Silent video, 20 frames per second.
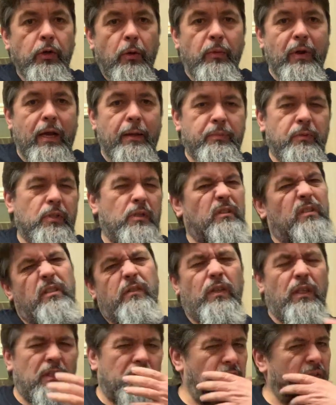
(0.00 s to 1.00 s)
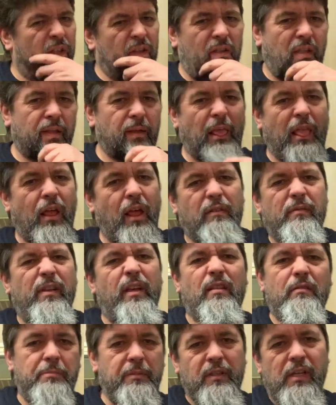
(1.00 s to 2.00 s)
John Webb, Scottish Sci-Fi, blah,
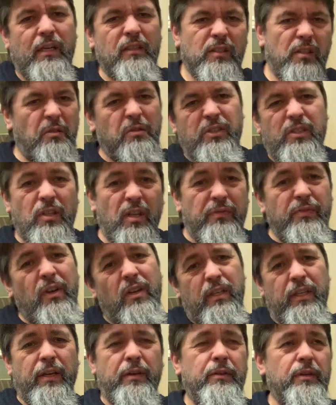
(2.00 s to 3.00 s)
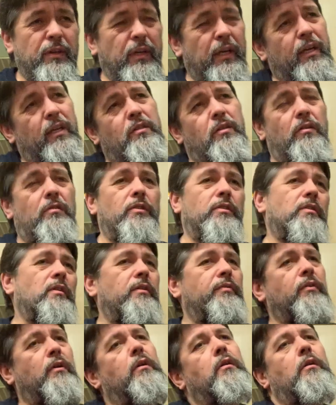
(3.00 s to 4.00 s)
blah, blah, Scottish Sci-Fi Co UK, Scottish
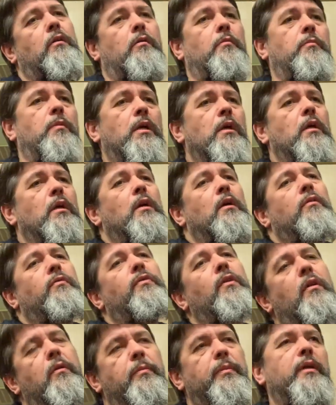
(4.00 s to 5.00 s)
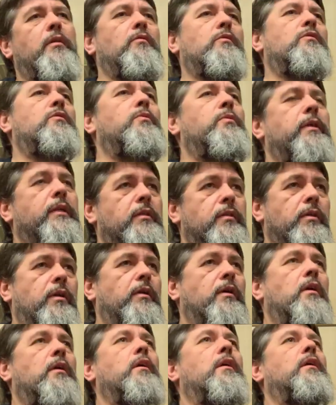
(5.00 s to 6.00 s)
Sci-Fi Com. Follow me on Twitter
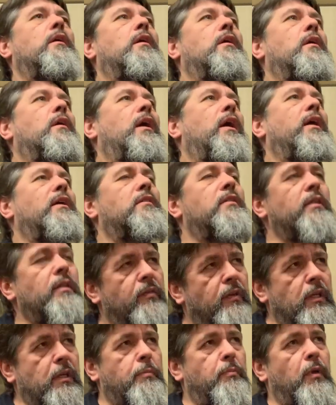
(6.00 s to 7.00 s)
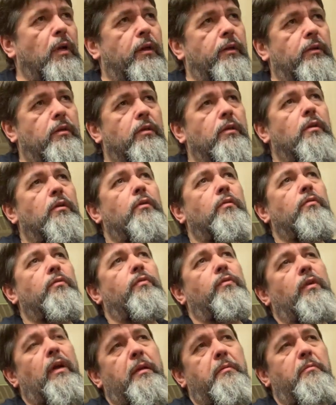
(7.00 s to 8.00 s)
at DVD Bloke.
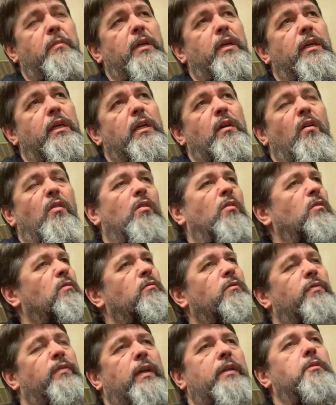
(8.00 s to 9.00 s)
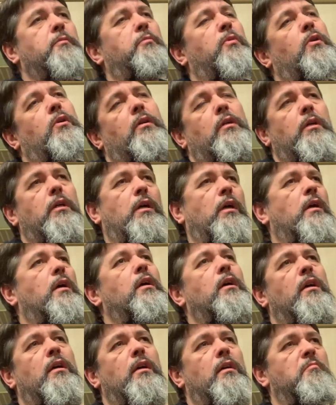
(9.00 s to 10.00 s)
Friend me on Facebook.
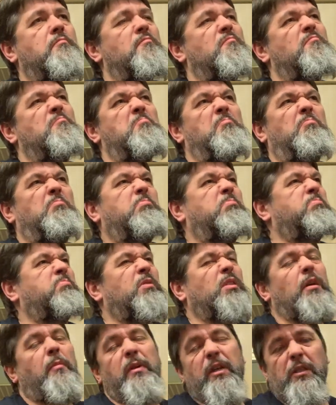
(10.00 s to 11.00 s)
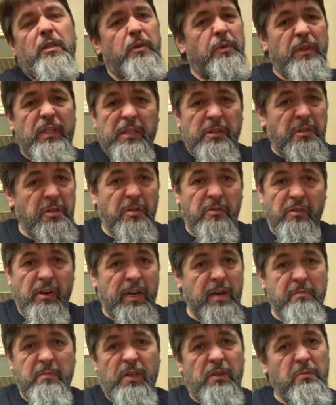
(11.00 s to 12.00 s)
Um, something to do with
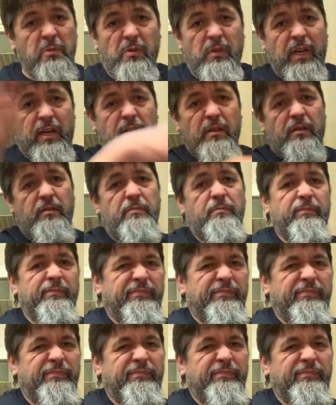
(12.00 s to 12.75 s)
Instagram and all that other